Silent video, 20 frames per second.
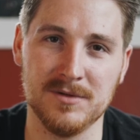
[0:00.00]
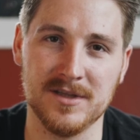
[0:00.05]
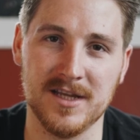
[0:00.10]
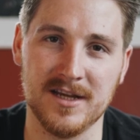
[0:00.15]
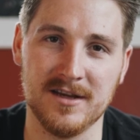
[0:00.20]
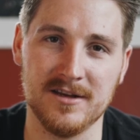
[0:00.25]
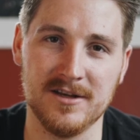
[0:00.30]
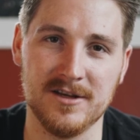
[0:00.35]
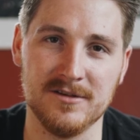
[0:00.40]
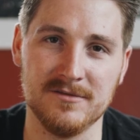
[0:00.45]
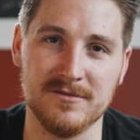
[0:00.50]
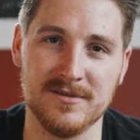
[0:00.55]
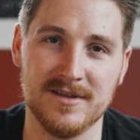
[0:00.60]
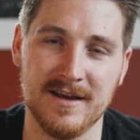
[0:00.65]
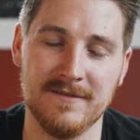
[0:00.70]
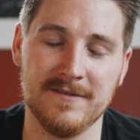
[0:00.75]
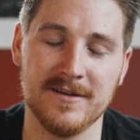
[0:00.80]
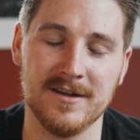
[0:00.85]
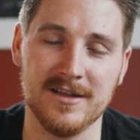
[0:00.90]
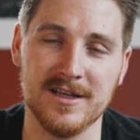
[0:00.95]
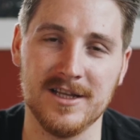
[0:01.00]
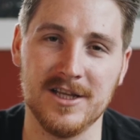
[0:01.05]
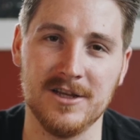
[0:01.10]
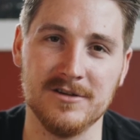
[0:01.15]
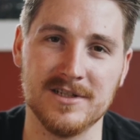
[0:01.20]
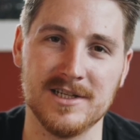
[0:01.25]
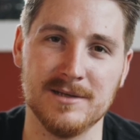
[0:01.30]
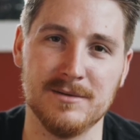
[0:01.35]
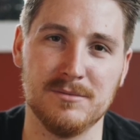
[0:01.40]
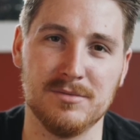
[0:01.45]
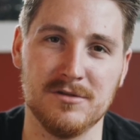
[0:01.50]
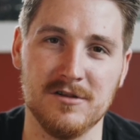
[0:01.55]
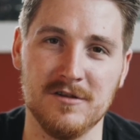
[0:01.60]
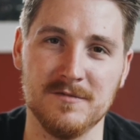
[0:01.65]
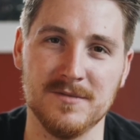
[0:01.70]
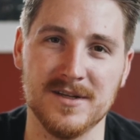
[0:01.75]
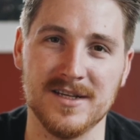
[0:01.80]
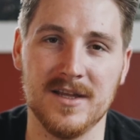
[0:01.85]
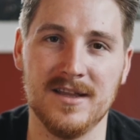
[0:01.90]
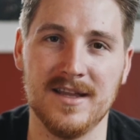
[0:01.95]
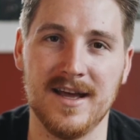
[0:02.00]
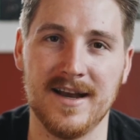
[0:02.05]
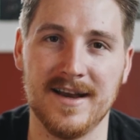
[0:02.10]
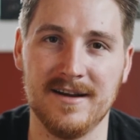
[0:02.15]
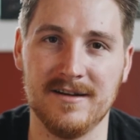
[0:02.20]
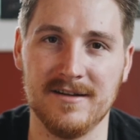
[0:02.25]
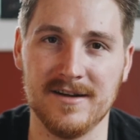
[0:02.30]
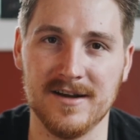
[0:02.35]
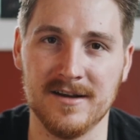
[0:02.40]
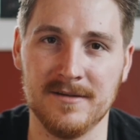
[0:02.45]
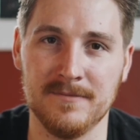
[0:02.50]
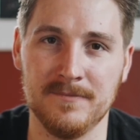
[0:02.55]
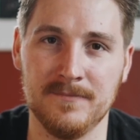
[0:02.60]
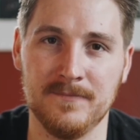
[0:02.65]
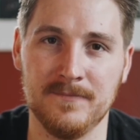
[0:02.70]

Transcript: and they could definitely use some improvement in that area.